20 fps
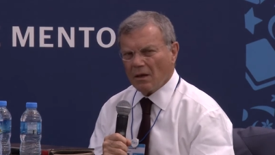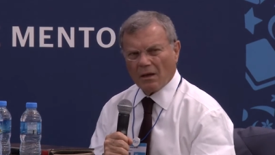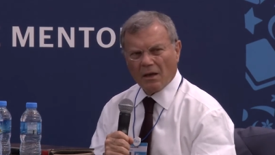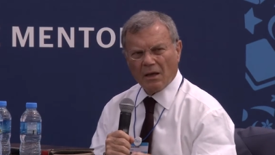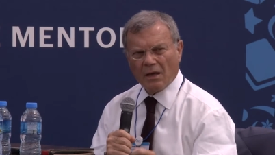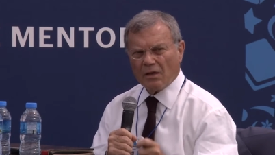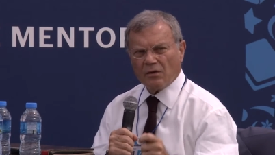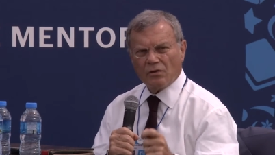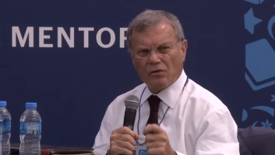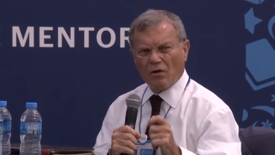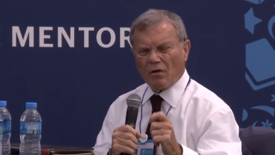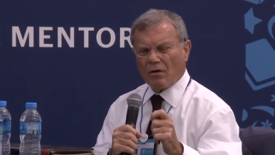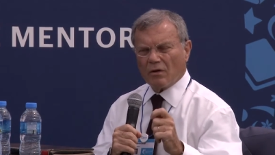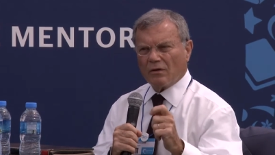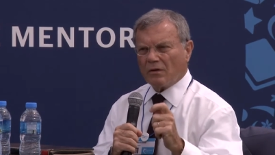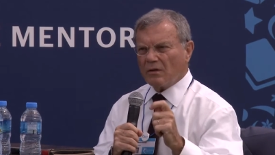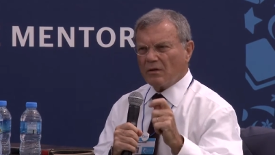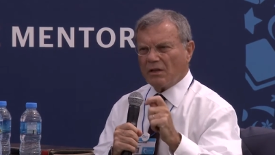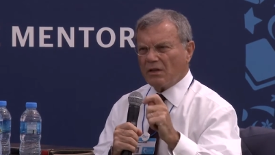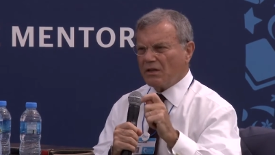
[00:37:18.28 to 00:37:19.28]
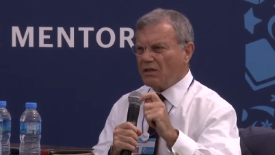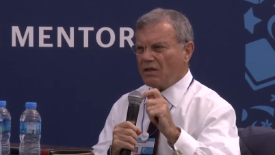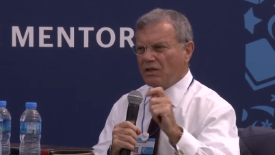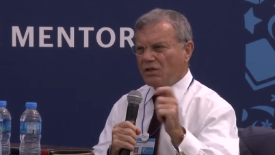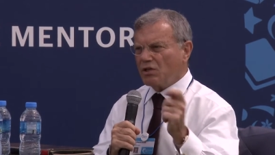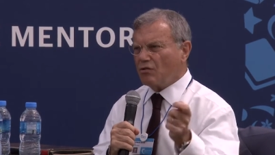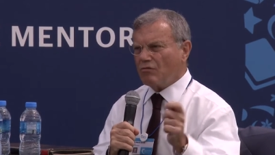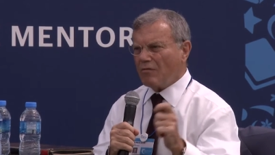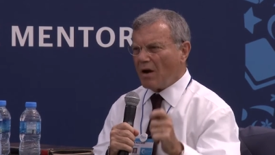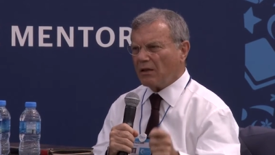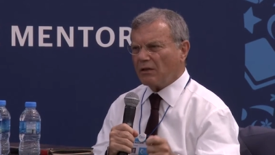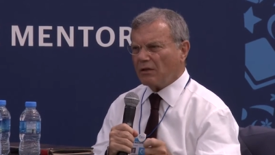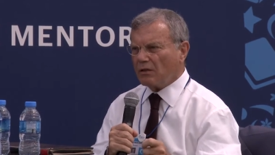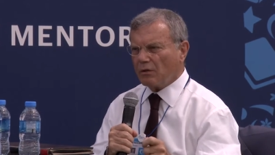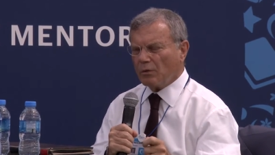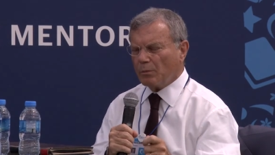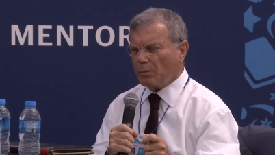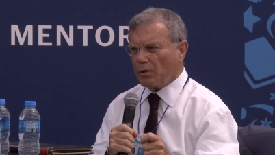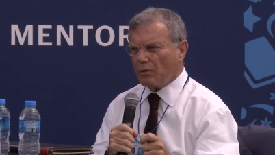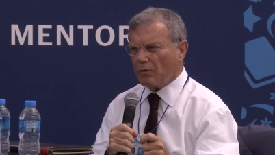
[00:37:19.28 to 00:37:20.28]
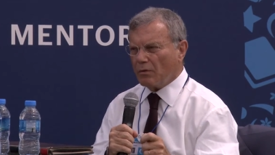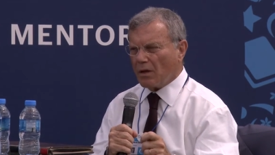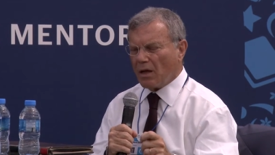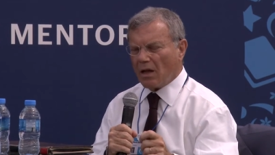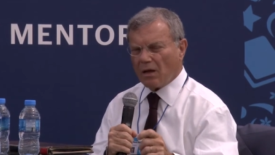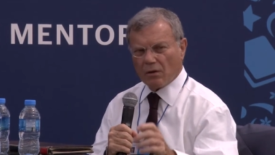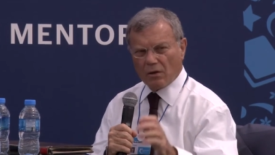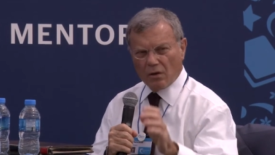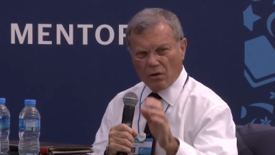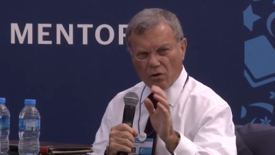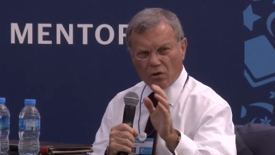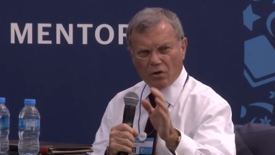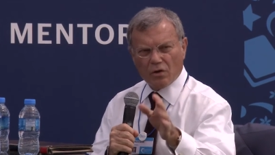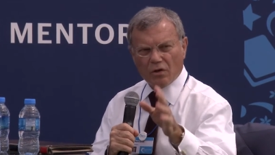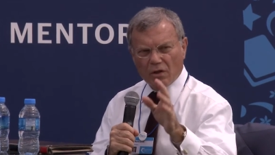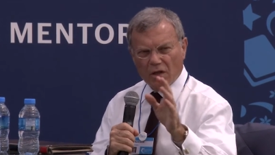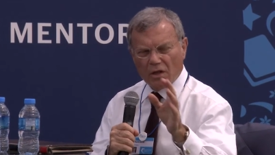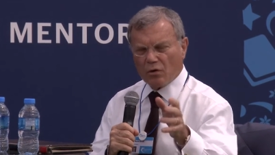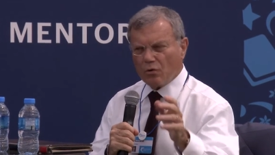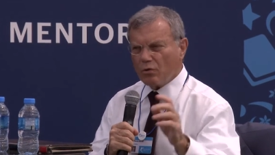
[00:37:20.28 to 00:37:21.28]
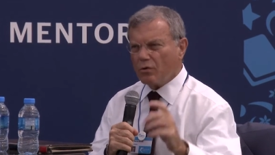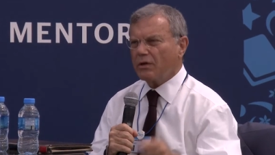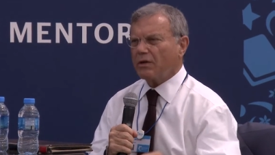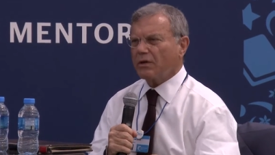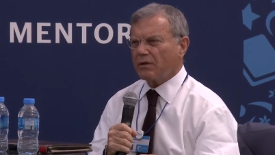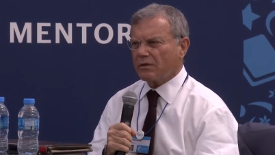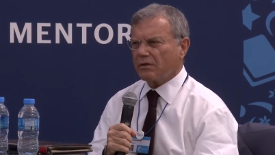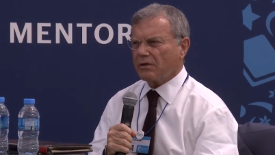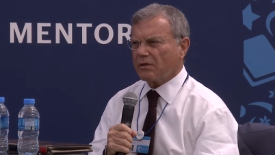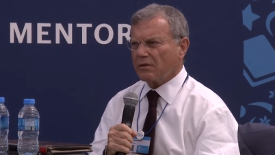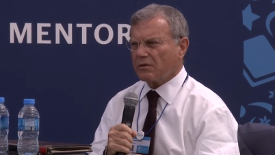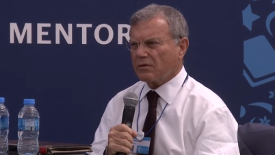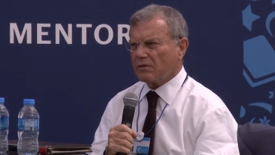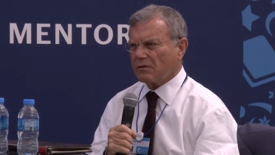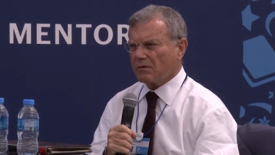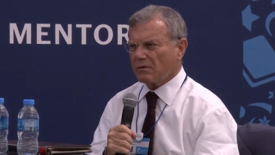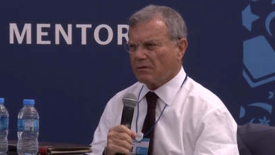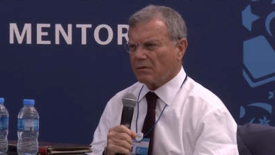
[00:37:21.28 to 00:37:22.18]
He's not the disgruntled blue collar. Look at the audiences.